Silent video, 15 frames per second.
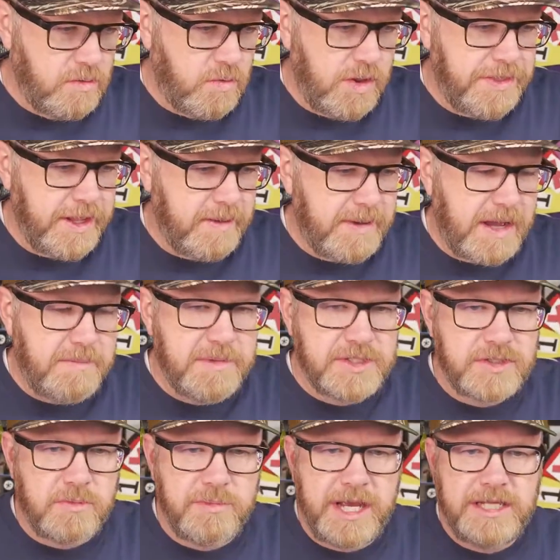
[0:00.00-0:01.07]
one thing about
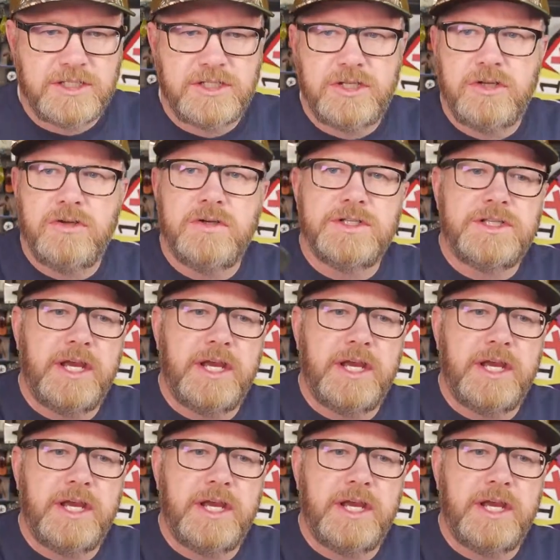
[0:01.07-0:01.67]
missile baits too is